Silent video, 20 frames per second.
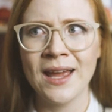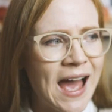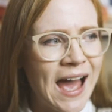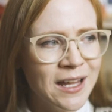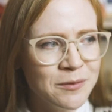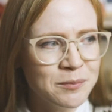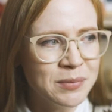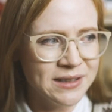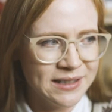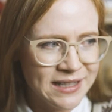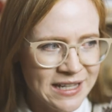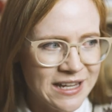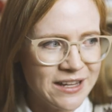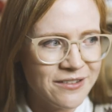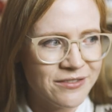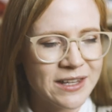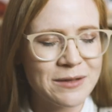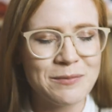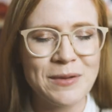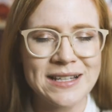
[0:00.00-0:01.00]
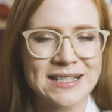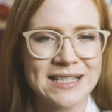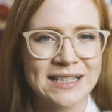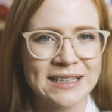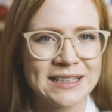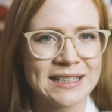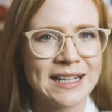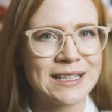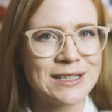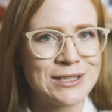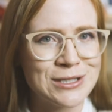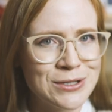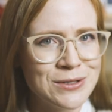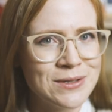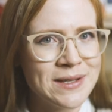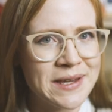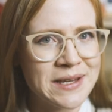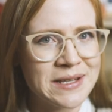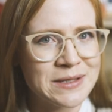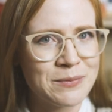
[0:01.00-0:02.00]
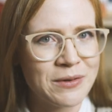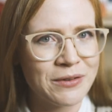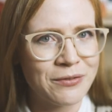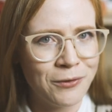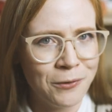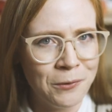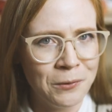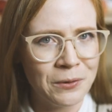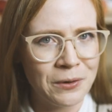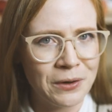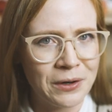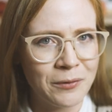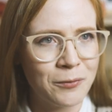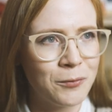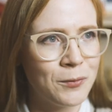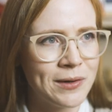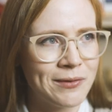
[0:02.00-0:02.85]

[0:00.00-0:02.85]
I believe that basically like 2 days before